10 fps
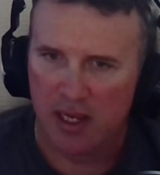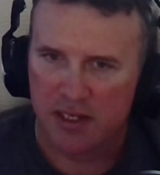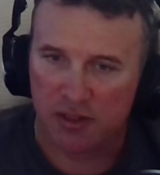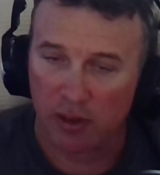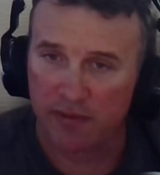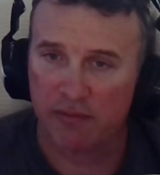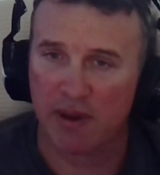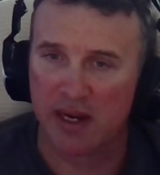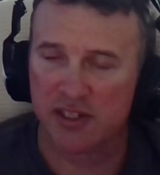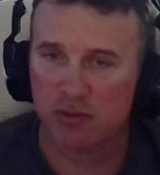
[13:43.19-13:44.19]
So if you've
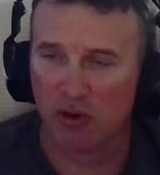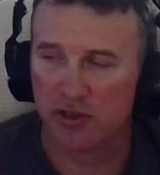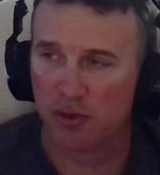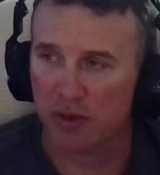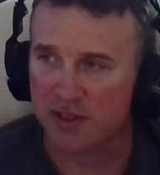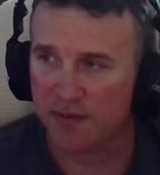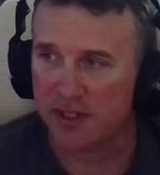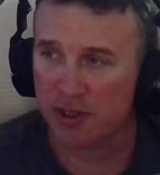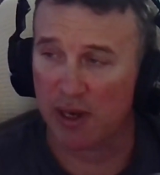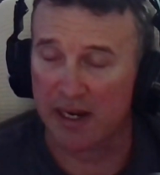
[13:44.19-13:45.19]
managed to watch all this
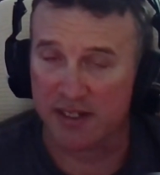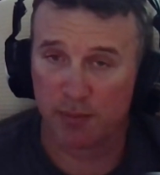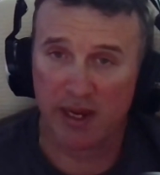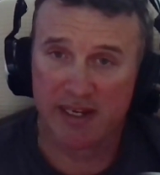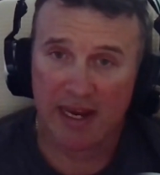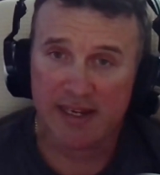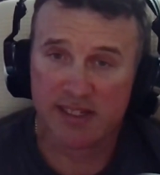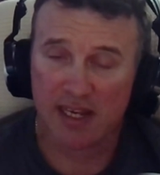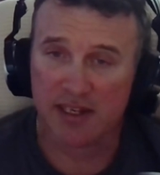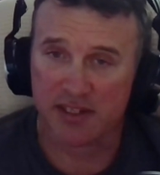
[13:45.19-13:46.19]
video and it's made any
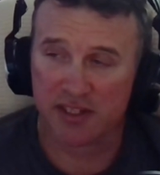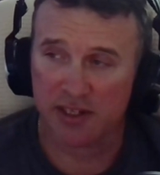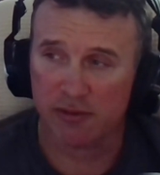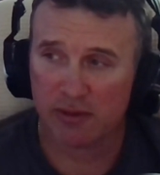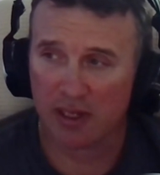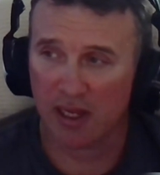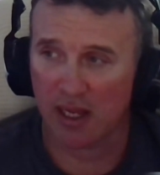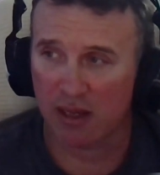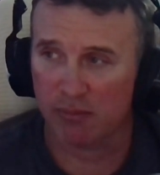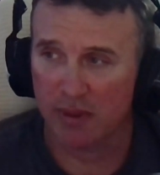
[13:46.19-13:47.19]
sense to you,
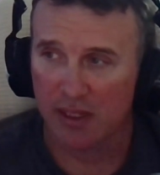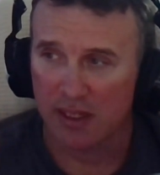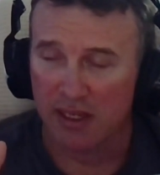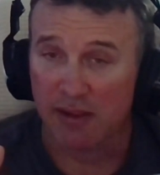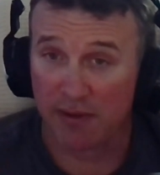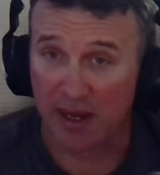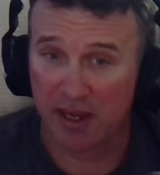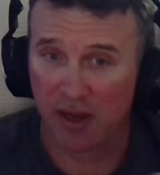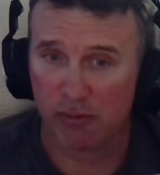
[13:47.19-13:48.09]
thank you.